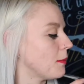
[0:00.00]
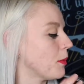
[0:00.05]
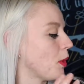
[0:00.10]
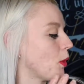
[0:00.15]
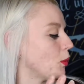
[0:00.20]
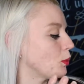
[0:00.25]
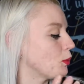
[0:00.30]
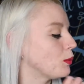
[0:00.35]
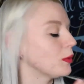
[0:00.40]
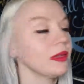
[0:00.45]

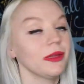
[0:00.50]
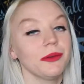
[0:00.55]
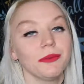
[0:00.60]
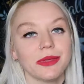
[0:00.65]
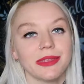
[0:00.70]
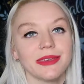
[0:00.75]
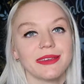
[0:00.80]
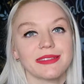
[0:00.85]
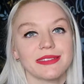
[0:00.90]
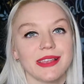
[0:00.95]
I'm really,
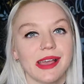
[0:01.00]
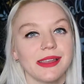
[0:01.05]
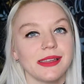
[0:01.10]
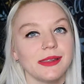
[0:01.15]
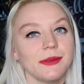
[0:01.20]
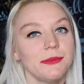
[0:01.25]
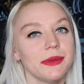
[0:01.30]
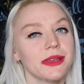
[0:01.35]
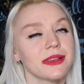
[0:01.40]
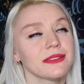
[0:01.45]
really
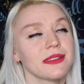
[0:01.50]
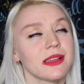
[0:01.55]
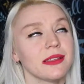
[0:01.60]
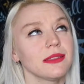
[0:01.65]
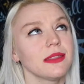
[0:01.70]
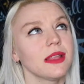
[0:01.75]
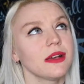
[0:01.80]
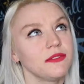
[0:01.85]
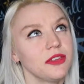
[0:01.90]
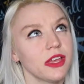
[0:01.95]
excited because
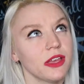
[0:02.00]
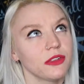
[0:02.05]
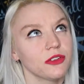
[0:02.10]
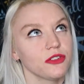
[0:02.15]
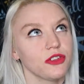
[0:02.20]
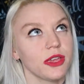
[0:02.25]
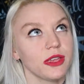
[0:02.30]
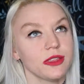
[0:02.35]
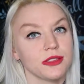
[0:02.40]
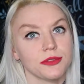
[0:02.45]
I love
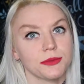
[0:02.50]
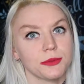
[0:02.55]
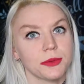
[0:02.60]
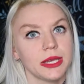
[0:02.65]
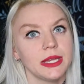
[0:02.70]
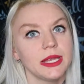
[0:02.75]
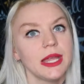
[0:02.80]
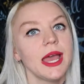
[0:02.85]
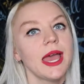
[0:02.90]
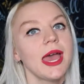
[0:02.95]
Taylor Jenkins
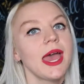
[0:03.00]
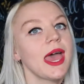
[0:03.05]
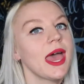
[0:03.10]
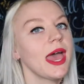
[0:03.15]
Reid